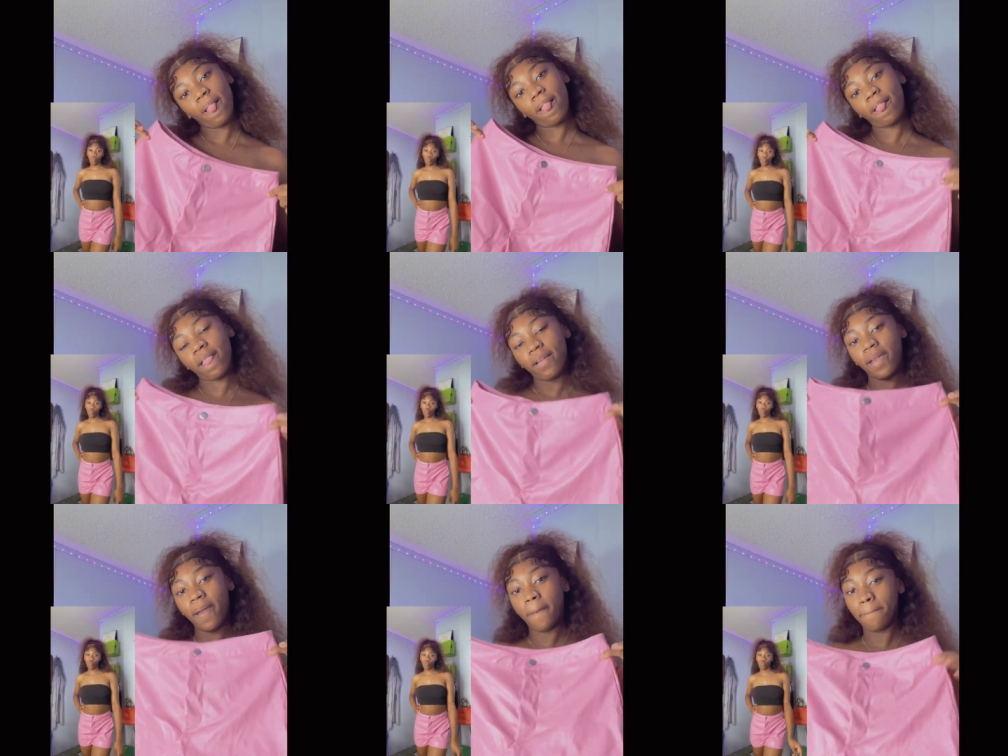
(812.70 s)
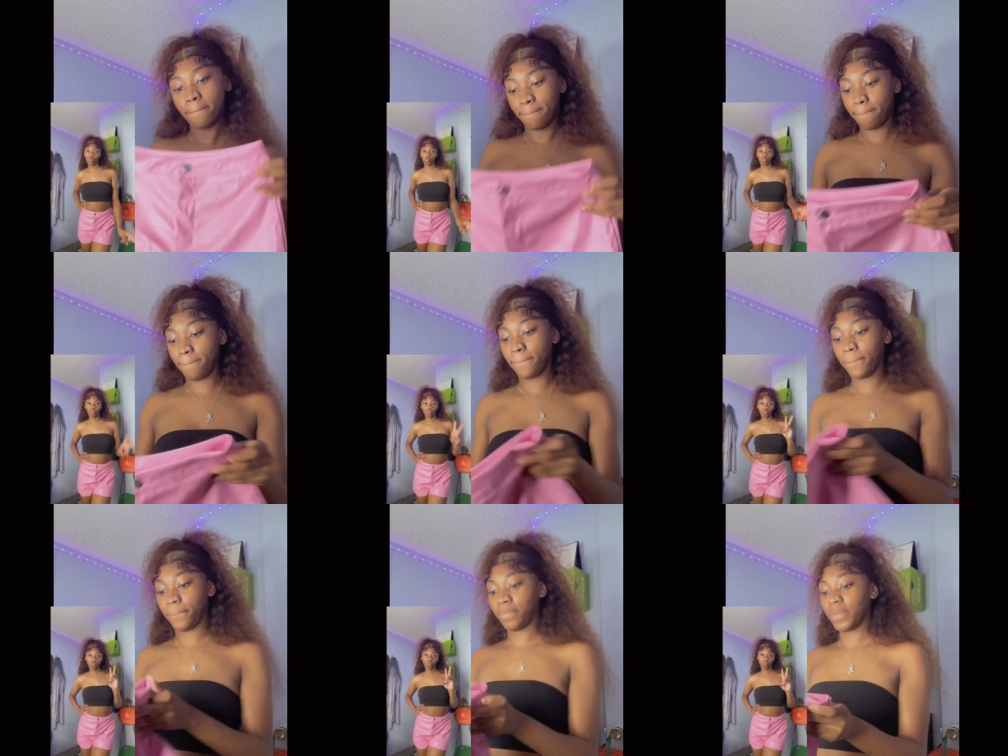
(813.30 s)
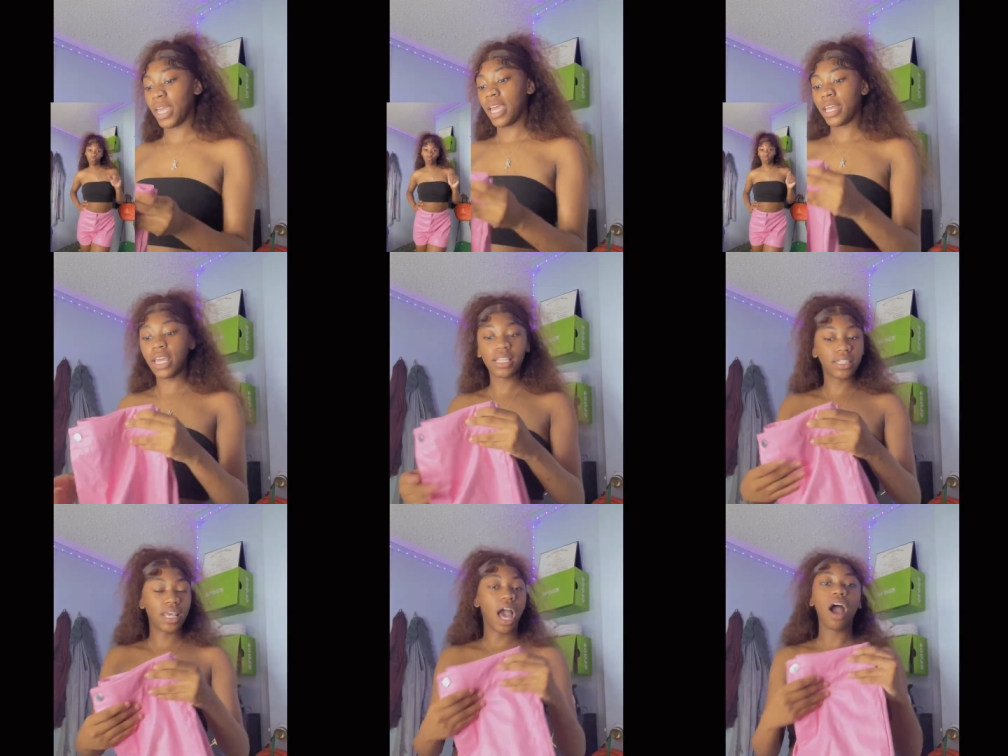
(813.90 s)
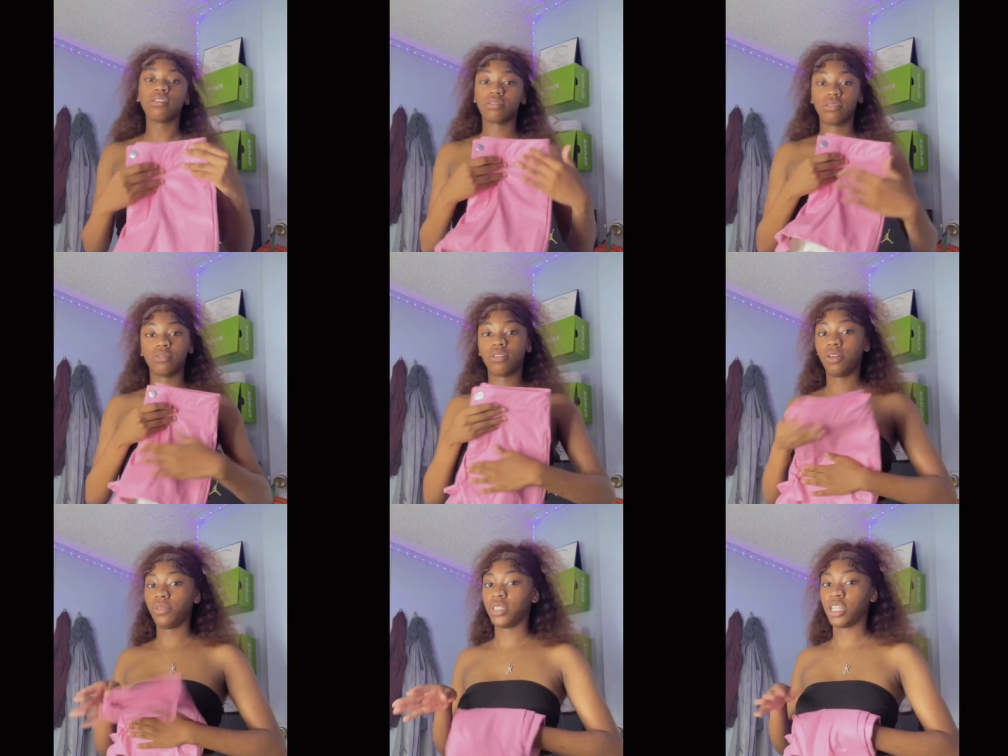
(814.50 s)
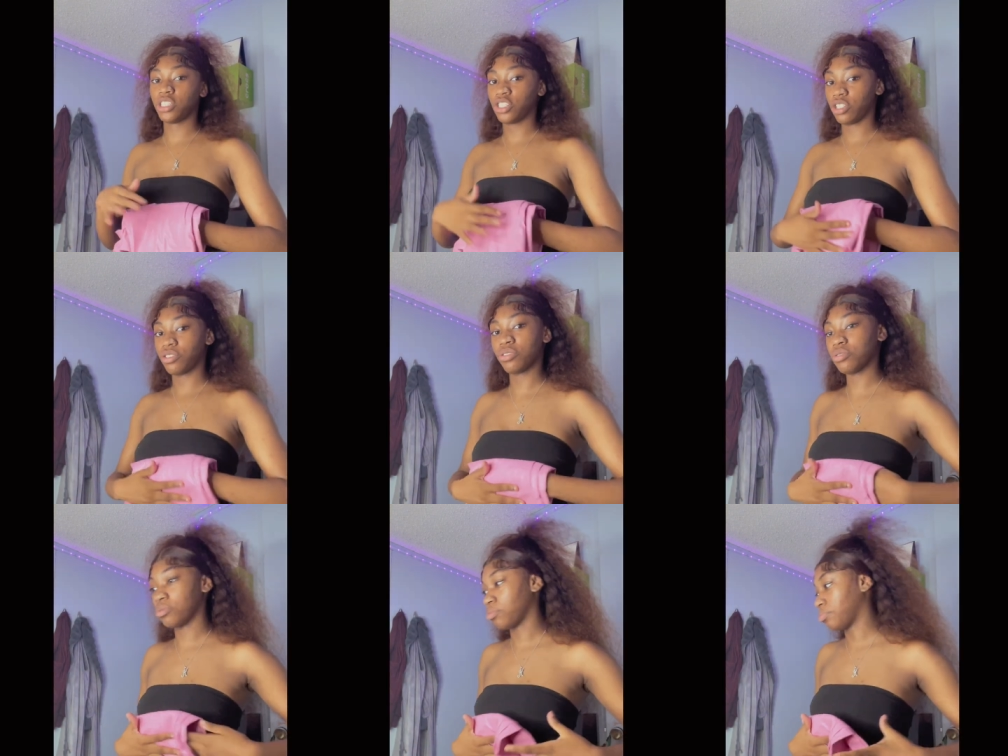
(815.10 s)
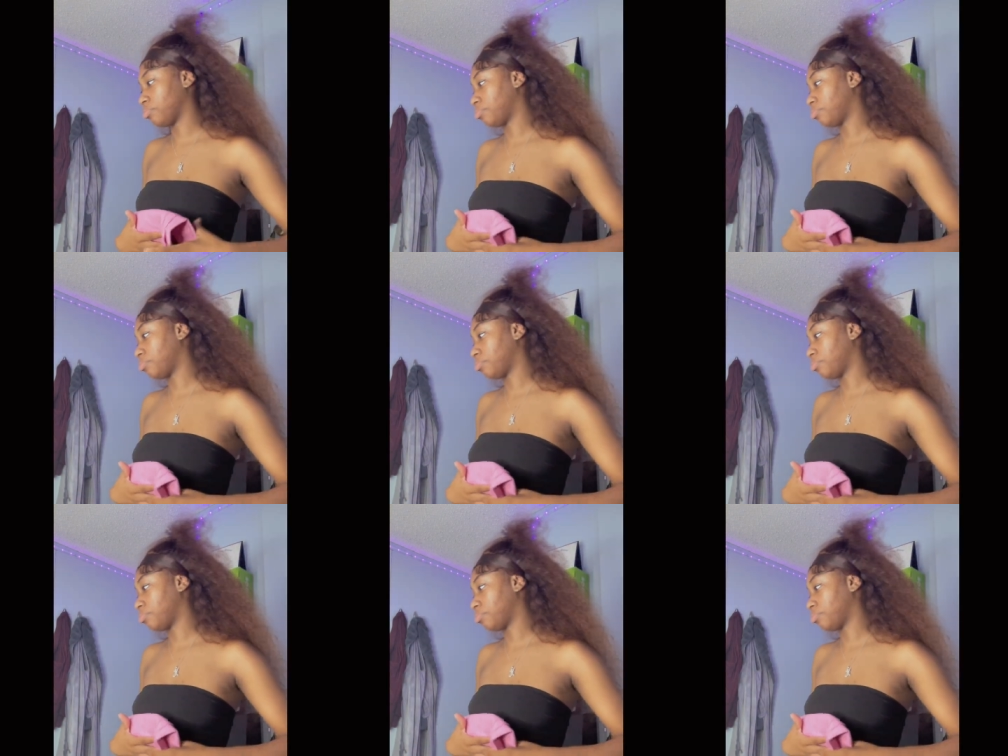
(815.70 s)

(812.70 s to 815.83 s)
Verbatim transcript: So yeah. These, but I good with that shirt too.